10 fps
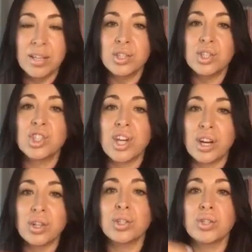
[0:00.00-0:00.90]

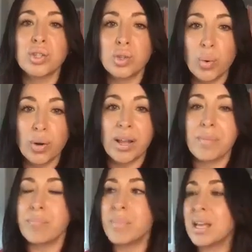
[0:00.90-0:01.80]
share your story,
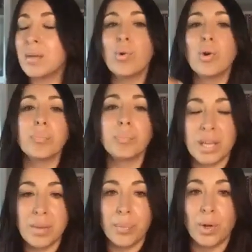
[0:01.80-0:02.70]
meet more
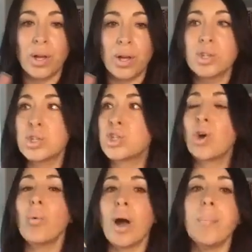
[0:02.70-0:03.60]
people,
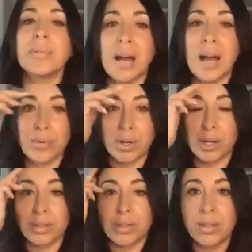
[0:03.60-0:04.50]
show up
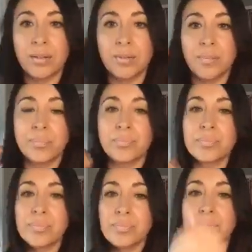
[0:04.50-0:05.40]
louder,
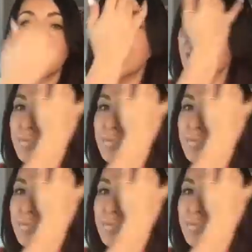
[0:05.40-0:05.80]
get